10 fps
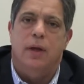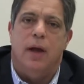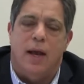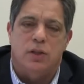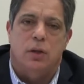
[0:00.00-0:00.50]

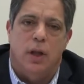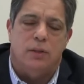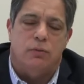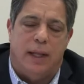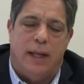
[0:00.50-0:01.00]
As it
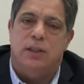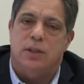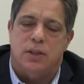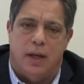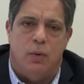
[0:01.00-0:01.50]
relates, to
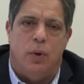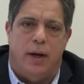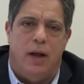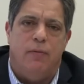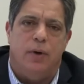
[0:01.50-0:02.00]
statewide
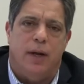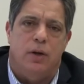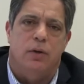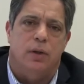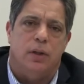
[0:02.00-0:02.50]
effort, I
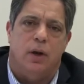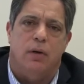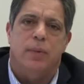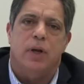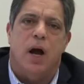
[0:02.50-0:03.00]
know that there
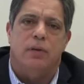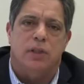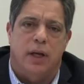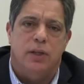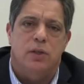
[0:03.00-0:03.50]
have been
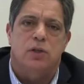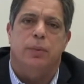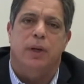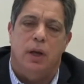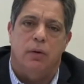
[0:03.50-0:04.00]
conversations, there have
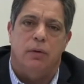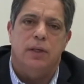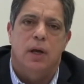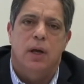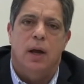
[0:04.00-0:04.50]
been
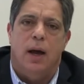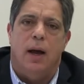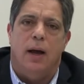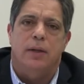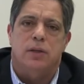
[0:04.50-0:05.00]
hearings uh,
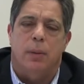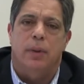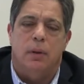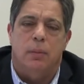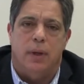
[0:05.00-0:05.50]
in some of the
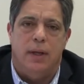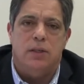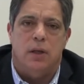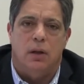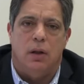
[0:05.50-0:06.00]

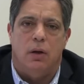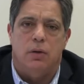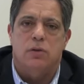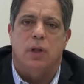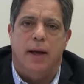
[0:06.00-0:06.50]
committees along
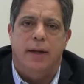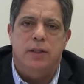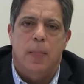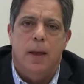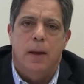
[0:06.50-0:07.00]
those
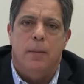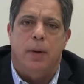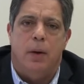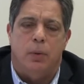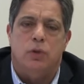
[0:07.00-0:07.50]
lines,
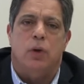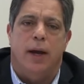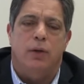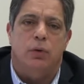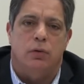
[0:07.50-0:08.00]
but we're
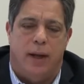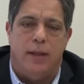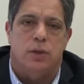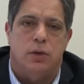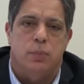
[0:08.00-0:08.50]
trying to
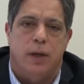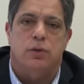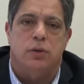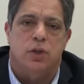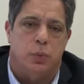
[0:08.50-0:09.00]
advance those
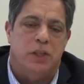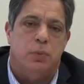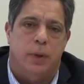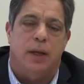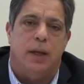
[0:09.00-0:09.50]
measures as we
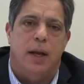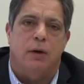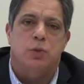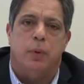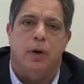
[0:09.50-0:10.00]
speak in
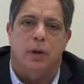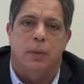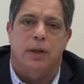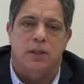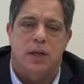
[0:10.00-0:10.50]
Harrisburg
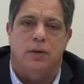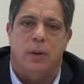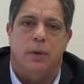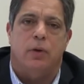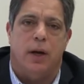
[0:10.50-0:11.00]
among the Senate
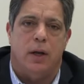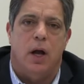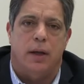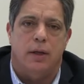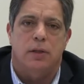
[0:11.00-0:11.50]
Democratic
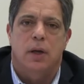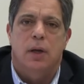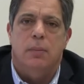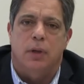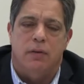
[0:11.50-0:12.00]
Caucus
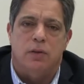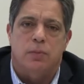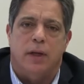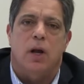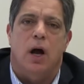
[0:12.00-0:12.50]
believe is
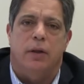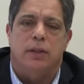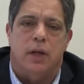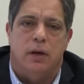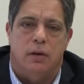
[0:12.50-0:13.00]
my colleague,
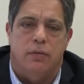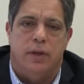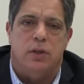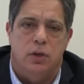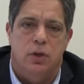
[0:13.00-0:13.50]
Senator
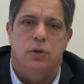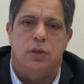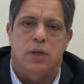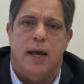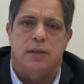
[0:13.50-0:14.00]
Vincent Hughes,
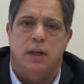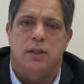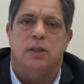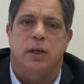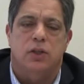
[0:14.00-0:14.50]
and has
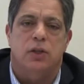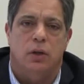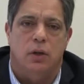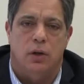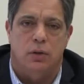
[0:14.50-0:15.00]
legislation
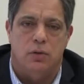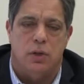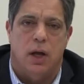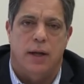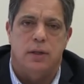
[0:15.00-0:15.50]
along those
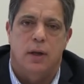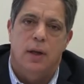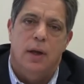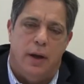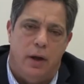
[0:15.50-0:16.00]
lines.
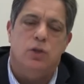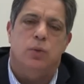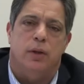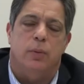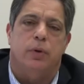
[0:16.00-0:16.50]
I also
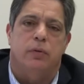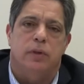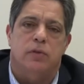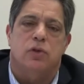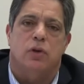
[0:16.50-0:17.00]
had the privilege
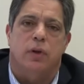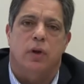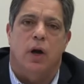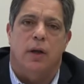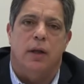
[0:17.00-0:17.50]
of serving
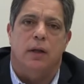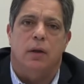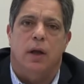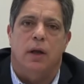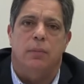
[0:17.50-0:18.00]
on a,
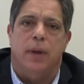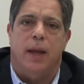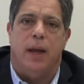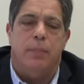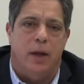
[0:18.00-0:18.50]
a,
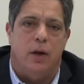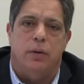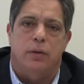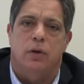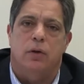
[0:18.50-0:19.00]
a panel
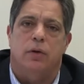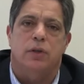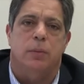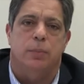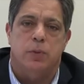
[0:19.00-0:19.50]
at the
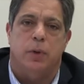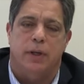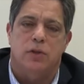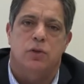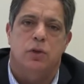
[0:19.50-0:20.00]
University of Pittsburgh
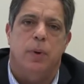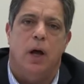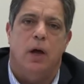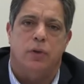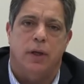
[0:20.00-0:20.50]
Institute of
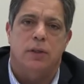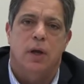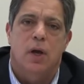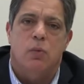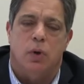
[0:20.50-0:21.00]
Politics
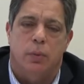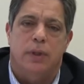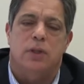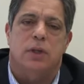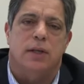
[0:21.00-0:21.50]
where we
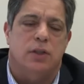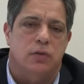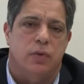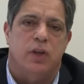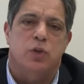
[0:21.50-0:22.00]
discussed this
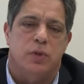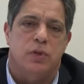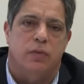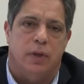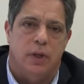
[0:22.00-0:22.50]
very
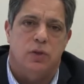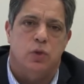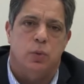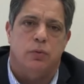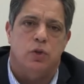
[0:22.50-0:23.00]
specific
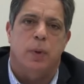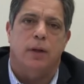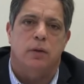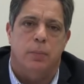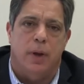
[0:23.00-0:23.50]
issues with
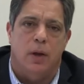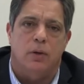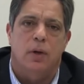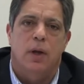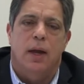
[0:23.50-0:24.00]
respect to bail
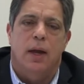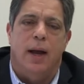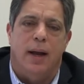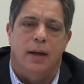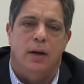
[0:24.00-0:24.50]

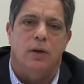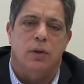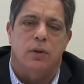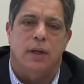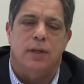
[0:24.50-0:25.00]
uh, and
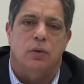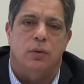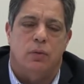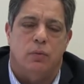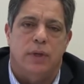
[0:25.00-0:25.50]
also things, the,
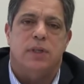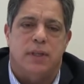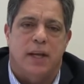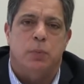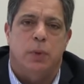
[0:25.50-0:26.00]
the, risk
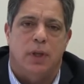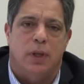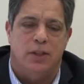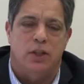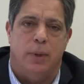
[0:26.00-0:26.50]
assessment that
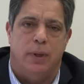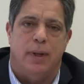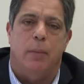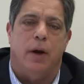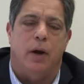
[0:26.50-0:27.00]
needs to be
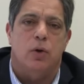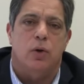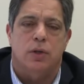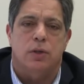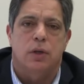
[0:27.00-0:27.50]
done by our
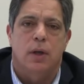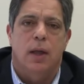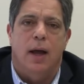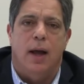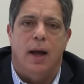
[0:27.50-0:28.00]
courts
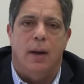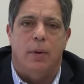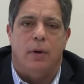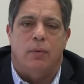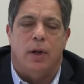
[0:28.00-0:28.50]
uh,
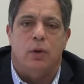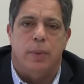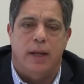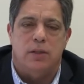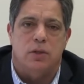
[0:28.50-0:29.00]
on a regular
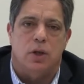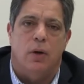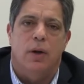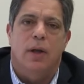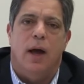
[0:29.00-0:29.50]
basis. So
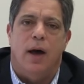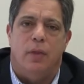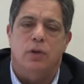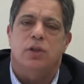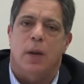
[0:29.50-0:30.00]
uh,
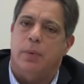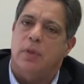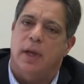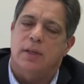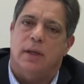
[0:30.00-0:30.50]
those type of
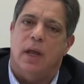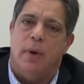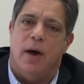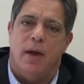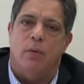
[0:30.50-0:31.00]
things that came
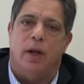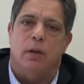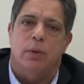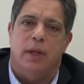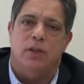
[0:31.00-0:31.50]
out of that
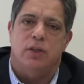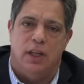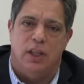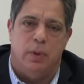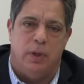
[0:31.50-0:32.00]
recommendation
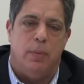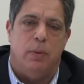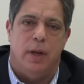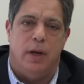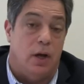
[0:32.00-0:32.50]
need to be
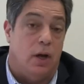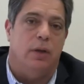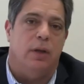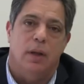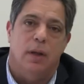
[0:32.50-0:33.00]
implemented not
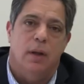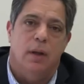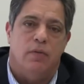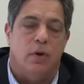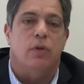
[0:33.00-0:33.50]
only
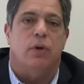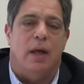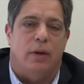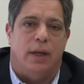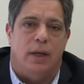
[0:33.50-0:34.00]
further in
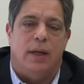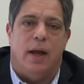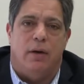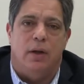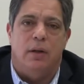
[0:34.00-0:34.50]
Allegheny
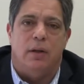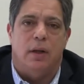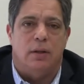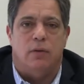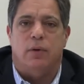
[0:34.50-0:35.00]
County at,
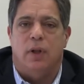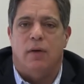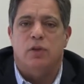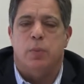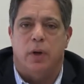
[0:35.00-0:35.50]
at different
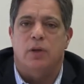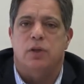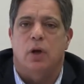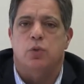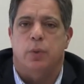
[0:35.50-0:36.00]
levels, but
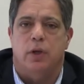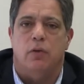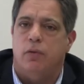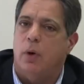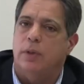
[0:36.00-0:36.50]
also as we go
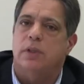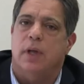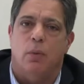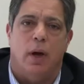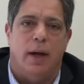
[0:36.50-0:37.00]
forward
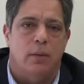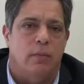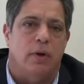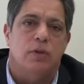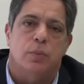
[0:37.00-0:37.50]
statewide. I'm
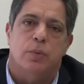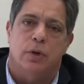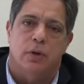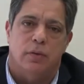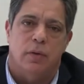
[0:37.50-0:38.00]
very
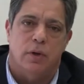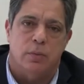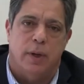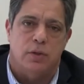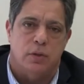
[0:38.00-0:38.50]
supportive of those
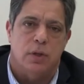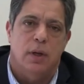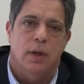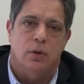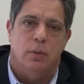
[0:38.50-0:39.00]
measures
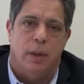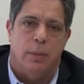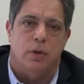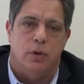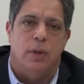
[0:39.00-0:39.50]
to be
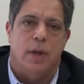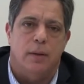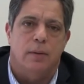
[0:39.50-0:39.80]
able to do that.